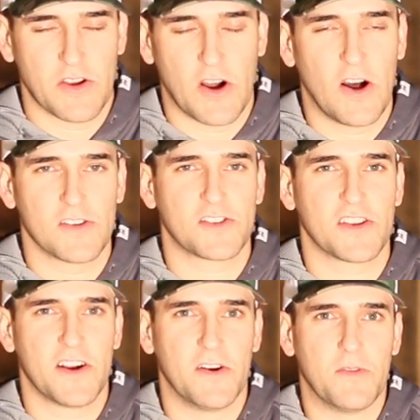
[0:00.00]

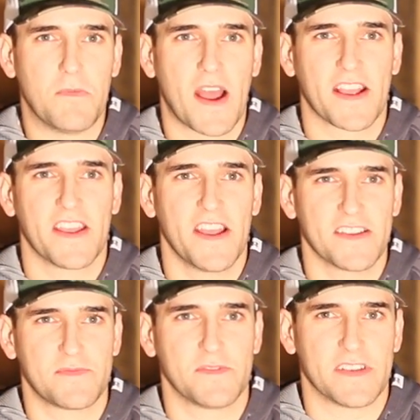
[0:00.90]
Also, Mike
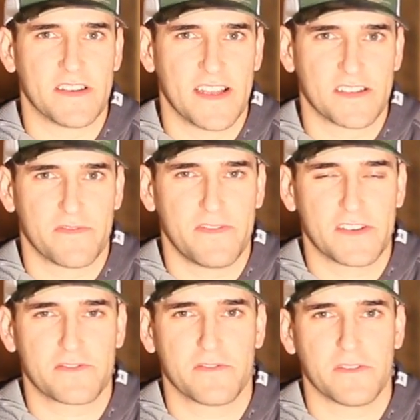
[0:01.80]
Hessman has
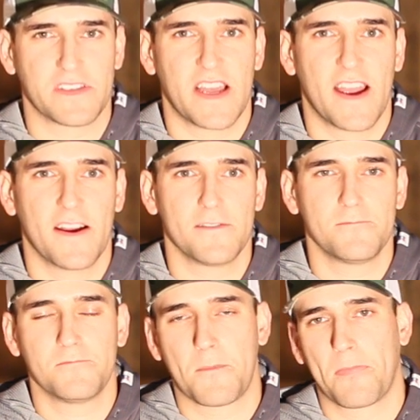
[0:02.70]
officially retired.
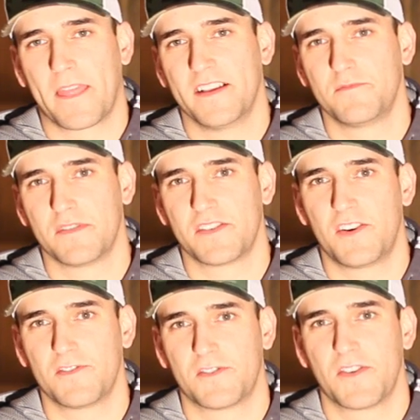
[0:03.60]
He's been
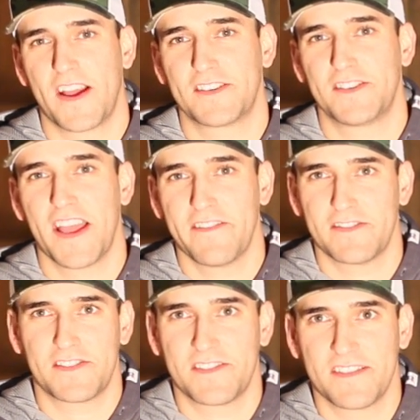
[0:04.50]
called the Crash
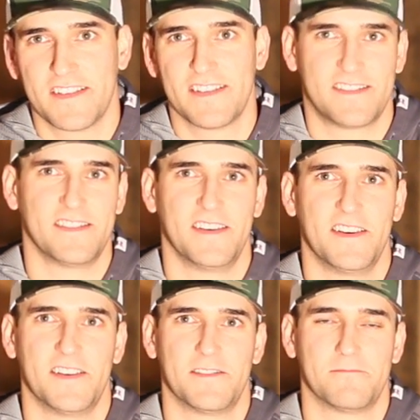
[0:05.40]
Davis
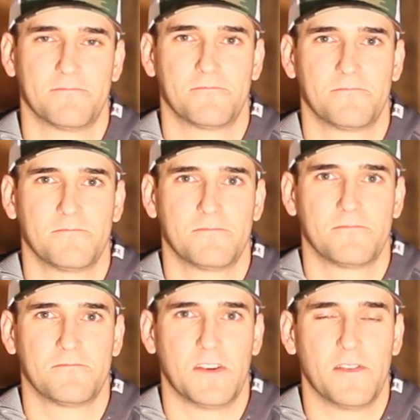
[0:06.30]
of
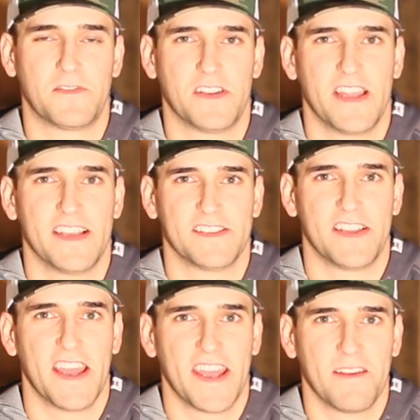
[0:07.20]
today's
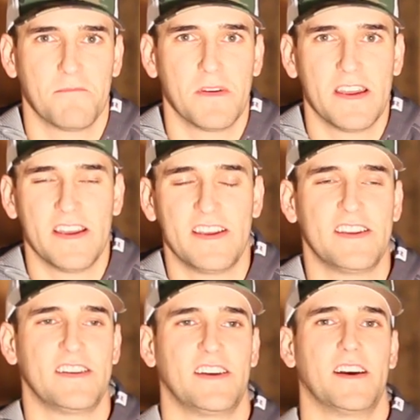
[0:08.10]
game.
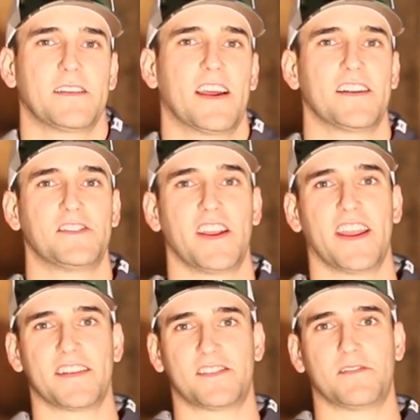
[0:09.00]
I got a
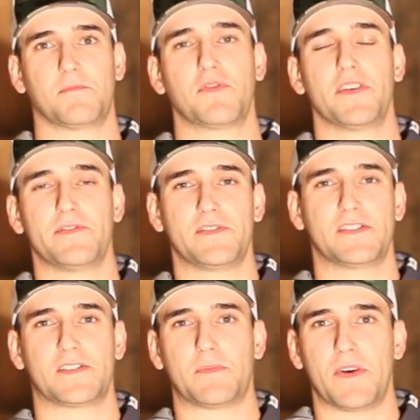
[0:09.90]
chance and
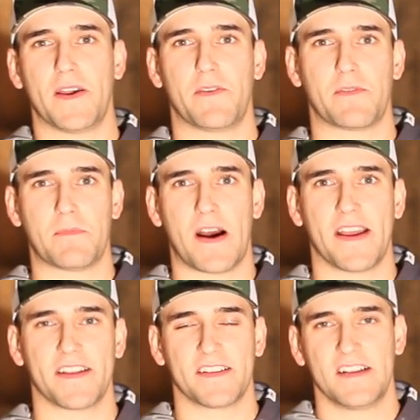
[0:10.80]
privilege to play with
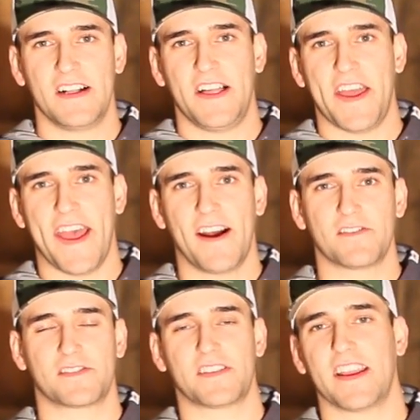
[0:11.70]
Mike.
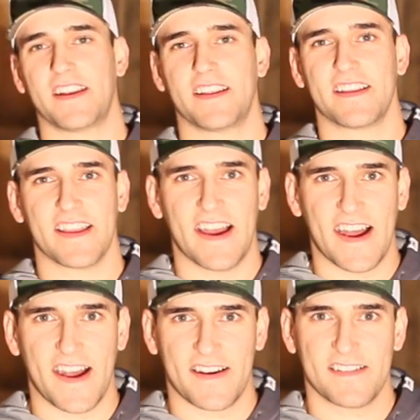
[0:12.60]
Outstanding
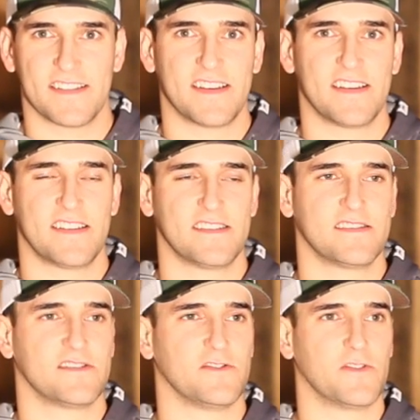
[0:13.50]
guy,
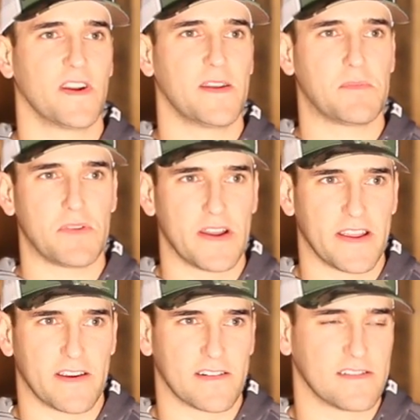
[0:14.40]
great
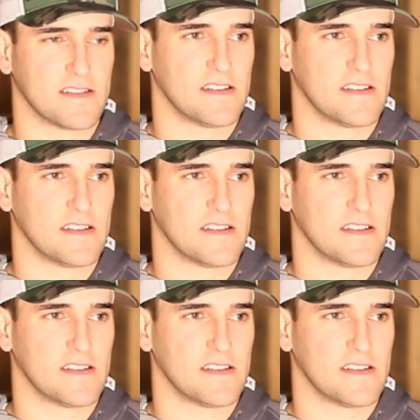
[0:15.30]
player.